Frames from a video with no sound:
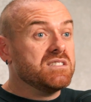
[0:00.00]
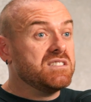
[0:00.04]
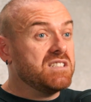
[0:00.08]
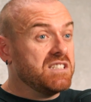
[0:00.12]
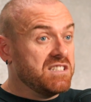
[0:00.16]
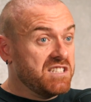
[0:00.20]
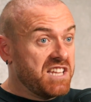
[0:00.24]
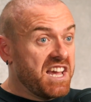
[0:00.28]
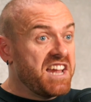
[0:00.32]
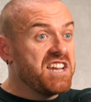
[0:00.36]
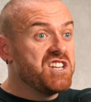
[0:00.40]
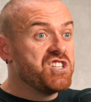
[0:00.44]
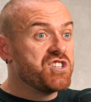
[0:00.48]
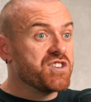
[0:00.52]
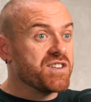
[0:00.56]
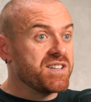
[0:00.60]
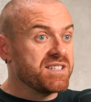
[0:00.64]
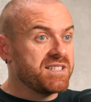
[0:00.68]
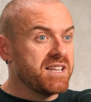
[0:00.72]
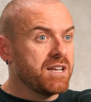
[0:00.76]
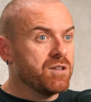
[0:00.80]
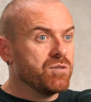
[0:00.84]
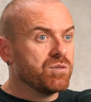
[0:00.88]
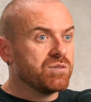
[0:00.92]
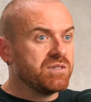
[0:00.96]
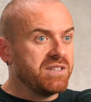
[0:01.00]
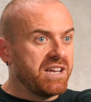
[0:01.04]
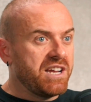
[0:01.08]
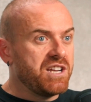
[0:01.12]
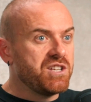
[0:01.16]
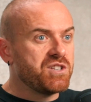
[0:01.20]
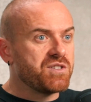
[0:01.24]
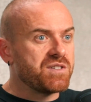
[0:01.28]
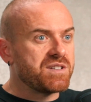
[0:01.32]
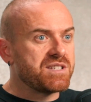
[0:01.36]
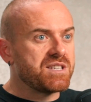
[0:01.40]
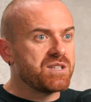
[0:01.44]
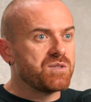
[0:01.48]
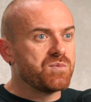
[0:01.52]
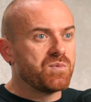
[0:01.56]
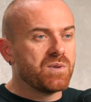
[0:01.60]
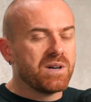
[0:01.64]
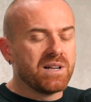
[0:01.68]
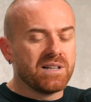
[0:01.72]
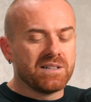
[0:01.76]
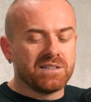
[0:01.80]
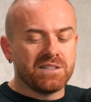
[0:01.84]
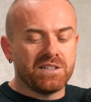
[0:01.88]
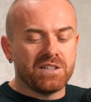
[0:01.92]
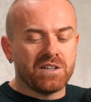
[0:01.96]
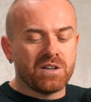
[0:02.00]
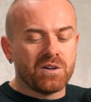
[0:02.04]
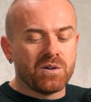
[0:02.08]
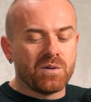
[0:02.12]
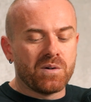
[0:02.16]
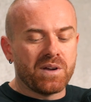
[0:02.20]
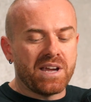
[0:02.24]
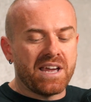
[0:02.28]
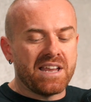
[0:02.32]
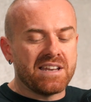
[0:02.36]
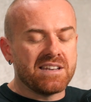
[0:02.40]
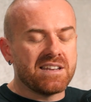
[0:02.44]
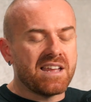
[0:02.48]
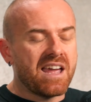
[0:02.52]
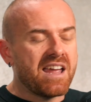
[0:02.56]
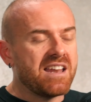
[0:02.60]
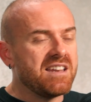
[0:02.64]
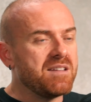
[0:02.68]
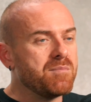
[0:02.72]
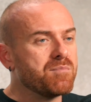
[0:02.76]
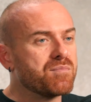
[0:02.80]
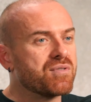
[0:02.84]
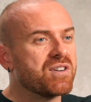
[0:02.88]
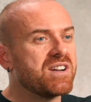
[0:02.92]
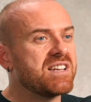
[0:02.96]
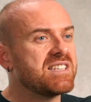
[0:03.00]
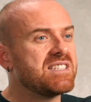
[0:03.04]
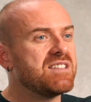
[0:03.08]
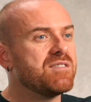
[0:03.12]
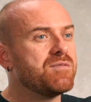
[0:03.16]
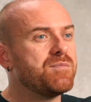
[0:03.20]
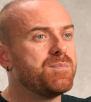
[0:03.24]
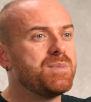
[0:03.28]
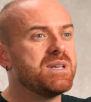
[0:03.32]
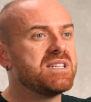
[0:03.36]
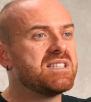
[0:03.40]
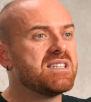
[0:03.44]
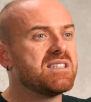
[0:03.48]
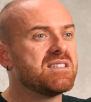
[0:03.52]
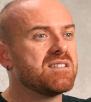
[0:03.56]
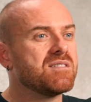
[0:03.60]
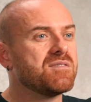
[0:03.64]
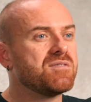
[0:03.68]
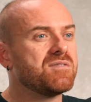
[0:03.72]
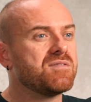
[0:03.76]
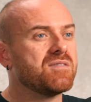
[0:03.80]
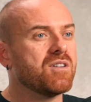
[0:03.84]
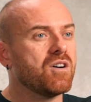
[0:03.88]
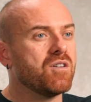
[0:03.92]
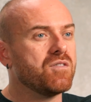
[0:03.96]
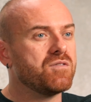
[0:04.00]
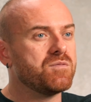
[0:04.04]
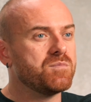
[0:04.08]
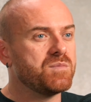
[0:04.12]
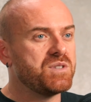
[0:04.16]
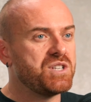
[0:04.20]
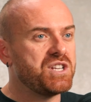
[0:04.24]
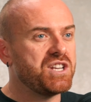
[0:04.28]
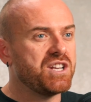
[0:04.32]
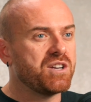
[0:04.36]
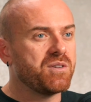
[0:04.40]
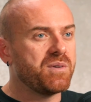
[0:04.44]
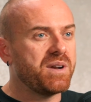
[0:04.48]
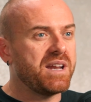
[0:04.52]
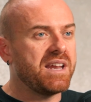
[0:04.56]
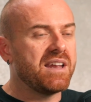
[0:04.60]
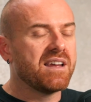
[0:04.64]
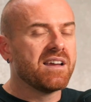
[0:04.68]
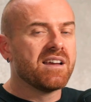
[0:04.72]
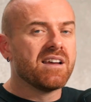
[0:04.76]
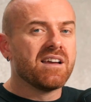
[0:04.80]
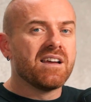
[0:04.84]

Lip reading: dangerous. They look dangerous as well, you know, and impressive pieces of machinery.